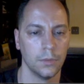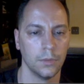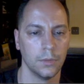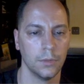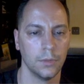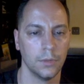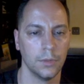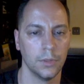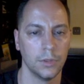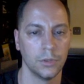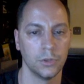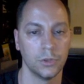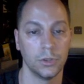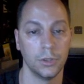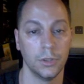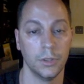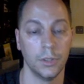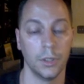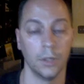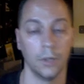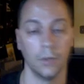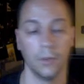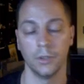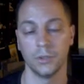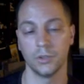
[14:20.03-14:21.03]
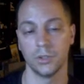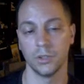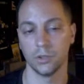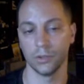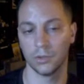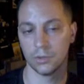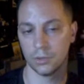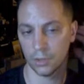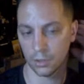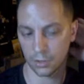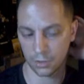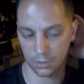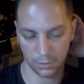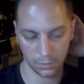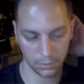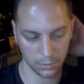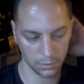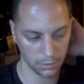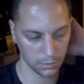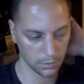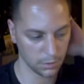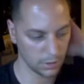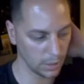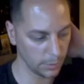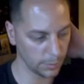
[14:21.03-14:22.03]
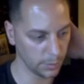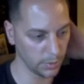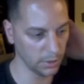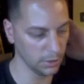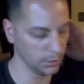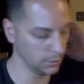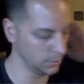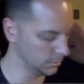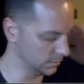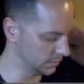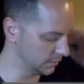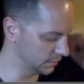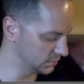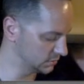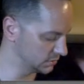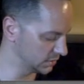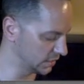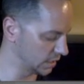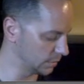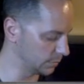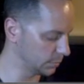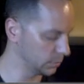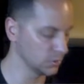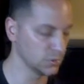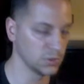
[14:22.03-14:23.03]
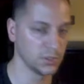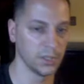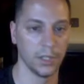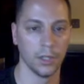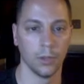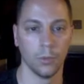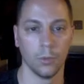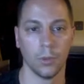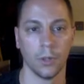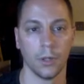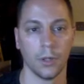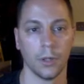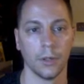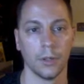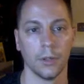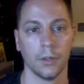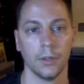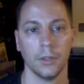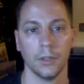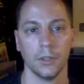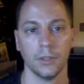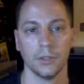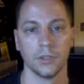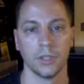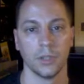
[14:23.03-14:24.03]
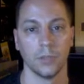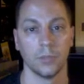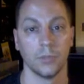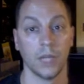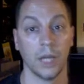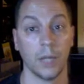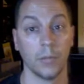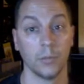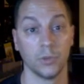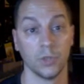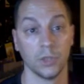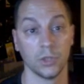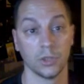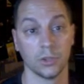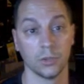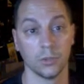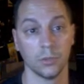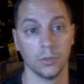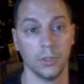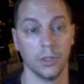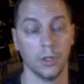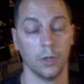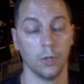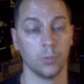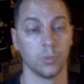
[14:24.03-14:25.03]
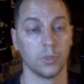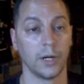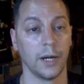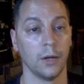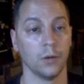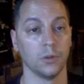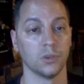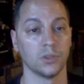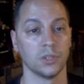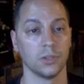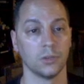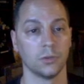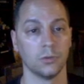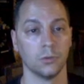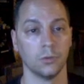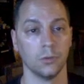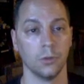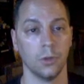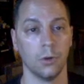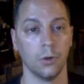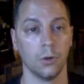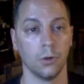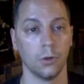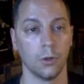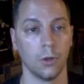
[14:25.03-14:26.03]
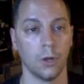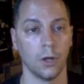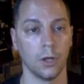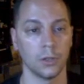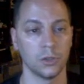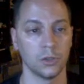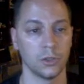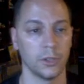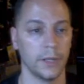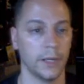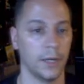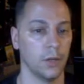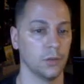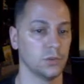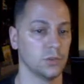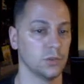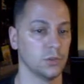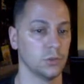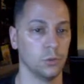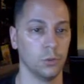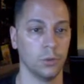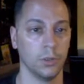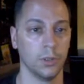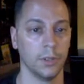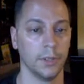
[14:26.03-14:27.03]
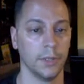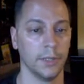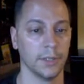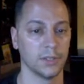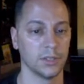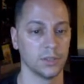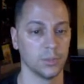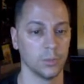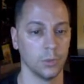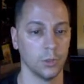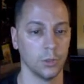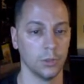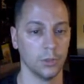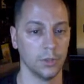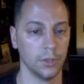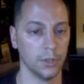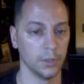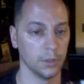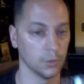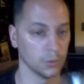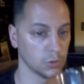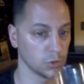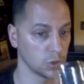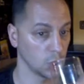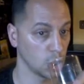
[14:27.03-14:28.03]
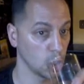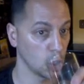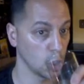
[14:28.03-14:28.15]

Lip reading: This, you know, this is a couple of good examples here where sometimes just, you know, browsing through local auction houses, you can get some good deals.